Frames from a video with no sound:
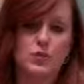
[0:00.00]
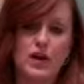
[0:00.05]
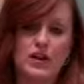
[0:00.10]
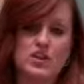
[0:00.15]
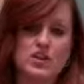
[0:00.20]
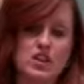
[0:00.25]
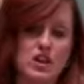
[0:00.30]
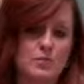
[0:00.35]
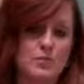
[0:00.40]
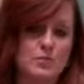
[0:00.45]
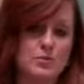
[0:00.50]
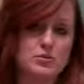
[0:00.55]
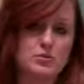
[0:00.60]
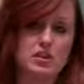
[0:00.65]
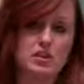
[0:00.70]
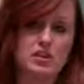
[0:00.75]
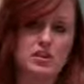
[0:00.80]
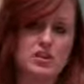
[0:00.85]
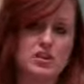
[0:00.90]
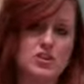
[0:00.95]
the right
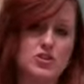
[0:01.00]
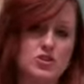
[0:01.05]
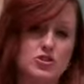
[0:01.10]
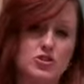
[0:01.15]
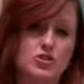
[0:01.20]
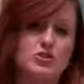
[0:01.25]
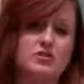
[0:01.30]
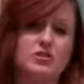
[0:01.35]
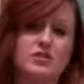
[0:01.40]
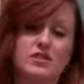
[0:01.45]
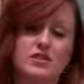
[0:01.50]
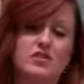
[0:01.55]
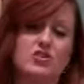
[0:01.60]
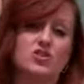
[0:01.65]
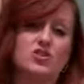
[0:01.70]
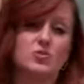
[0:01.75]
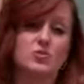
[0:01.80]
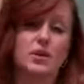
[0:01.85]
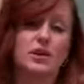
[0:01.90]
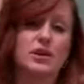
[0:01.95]
shampoos and conditioners, and they
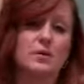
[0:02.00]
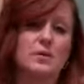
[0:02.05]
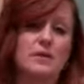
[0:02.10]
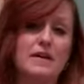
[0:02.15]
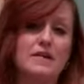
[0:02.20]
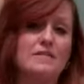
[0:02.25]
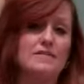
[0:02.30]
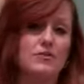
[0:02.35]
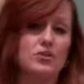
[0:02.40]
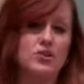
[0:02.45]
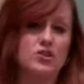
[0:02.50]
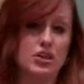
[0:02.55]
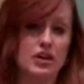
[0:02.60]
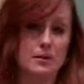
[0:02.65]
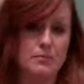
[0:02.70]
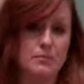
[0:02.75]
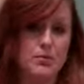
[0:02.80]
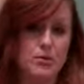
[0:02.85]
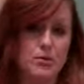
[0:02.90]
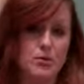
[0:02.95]
just recommend for
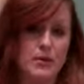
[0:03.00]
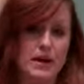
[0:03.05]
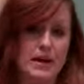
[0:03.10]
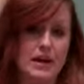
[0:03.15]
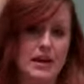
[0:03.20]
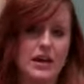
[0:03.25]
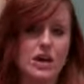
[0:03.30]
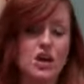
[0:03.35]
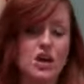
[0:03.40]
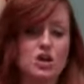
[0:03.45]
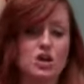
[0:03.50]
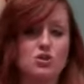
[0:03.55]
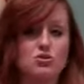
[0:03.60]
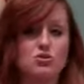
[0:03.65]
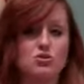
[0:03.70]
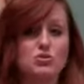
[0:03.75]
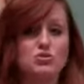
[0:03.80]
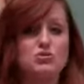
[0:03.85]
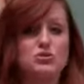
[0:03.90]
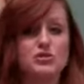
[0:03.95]
shampooing,
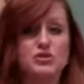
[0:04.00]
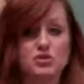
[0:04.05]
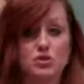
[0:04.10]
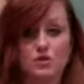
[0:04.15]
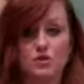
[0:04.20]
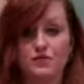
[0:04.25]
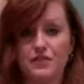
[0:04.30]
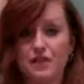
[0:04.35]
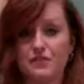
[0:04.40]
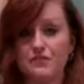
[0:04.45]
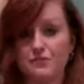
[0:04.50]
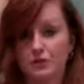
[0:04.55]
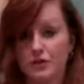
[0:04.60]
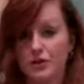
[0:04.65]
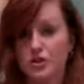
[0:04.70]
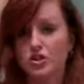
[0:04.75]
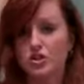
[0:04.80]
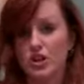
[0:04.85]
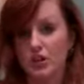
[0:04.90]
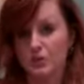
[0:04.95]
you use a
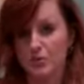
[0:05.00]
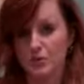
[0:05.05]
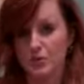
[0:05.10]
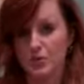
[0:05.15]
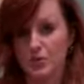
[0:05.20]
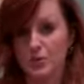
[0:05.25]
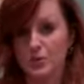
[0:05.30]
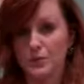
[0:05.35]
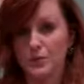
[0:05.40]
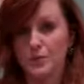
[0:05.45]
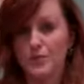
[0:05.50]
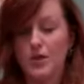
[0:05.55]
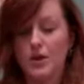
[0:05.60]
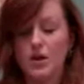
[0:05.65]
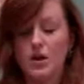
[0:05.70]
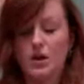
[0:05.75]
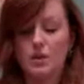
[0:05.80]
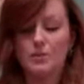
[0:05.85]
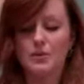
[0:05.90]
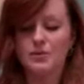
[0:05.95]
sulfate-free shampoo.
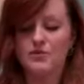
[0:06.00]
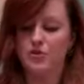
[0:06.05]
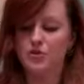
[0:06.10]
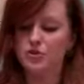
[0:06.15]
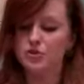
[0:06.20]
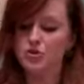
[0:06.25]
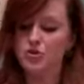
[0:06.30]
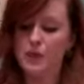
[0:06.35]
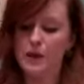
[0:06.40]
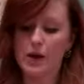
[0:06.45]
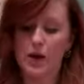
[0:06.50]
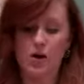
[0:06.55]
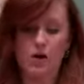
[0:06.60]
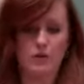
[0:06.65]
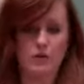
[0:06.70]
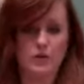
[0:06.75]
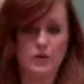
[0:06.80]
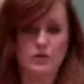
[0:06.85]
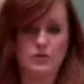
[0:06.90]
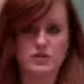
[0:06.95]
But if you're doing
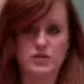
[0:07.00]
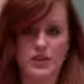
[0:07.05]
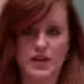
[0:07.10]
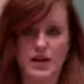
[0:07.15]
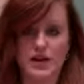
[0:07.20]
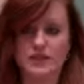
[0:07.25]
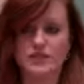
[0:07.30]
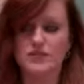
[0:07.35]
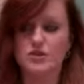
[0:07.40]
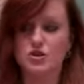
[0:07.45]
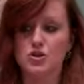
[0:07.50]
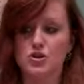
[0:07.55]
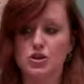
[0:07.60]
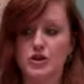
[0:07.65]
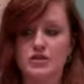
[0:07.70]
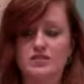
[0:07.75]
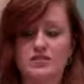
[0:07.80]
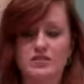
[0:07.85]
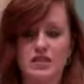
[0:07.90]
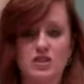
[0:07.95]
all of those things, your
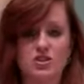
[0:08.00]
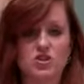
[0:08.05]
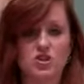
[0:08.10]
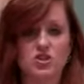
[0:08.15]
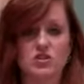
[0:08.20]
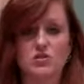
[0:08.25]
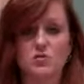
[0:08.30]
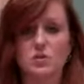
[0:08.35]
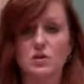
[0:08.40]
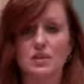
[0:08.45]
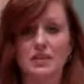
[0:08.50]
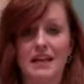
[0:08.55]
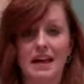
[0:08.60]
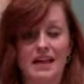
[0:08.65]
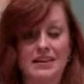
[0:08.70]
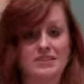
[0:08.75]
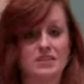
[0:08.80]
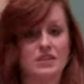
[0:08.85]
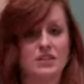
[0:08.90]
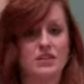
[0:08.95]
extensions will
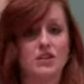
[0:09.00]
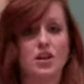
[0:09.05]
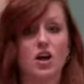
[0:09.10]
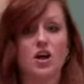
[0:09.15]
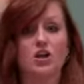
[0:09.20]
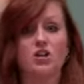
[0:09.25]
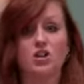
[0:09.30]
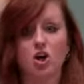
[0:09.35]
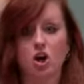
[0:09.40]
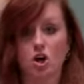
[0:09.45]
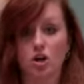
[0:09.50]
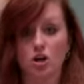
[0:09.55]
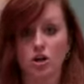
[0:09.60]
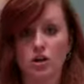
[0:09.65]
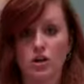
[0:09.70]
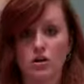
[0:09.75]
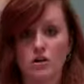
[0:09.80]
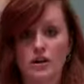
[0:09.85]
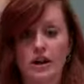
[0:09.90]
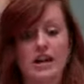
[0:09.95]
last a lot
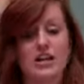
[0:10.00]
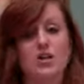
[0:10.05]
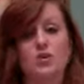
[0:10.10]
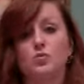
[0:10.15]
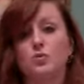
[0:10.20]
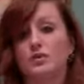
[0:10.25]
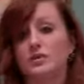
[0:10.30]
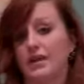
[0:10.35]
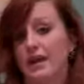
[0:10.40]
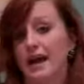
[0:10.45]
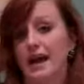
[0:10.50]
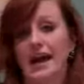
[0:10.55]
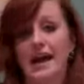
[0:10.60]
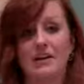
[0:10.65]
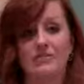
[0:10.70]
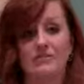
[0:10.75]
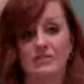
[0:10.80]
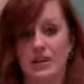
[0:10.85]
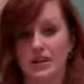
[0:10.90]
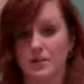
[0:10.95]
longer and you will not
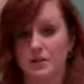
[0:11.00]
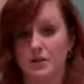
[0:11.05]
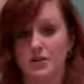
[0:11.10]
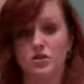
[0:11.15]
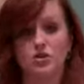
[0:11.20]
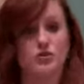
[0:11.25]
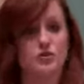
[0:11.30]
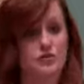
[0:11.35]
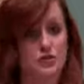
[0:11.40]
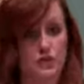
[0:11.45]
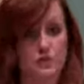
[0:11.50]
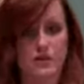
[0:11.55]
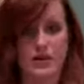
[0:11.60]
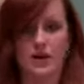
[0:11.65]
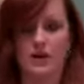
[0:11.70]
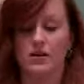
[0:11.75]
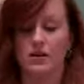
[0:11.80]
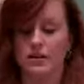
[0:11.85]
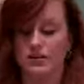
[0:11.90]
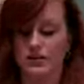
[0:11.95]
have damage from the
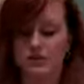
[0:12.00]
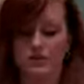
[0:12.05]
hair